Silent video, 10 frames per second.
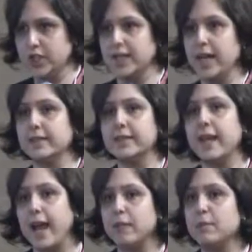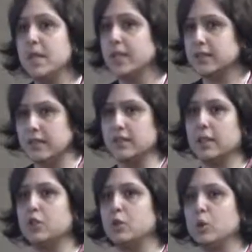that can be
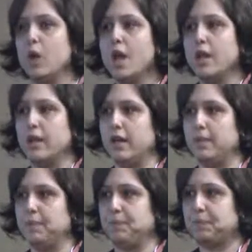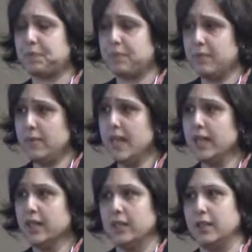extended to
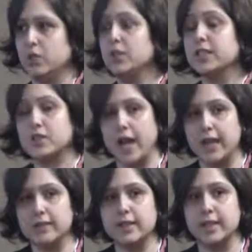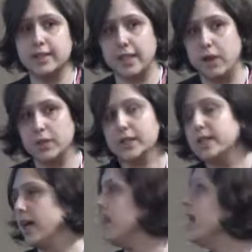a strand that surround the
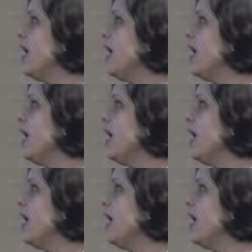cell,